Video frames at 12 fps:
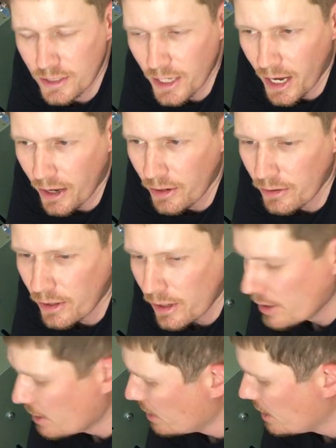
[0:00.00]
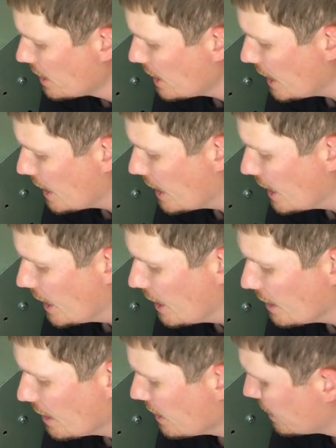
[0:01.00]
So
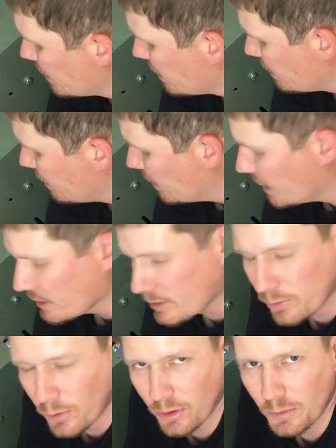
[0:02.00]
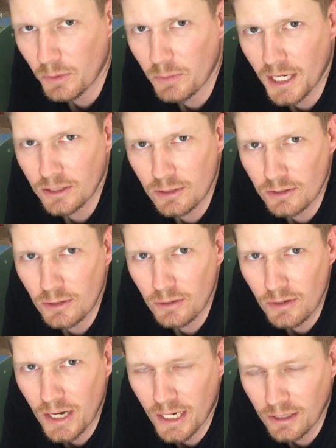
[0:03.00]
that's what I'm about to
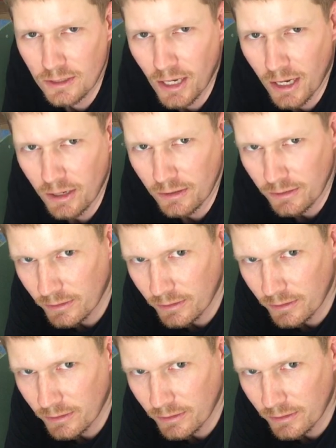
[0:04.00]
do now. So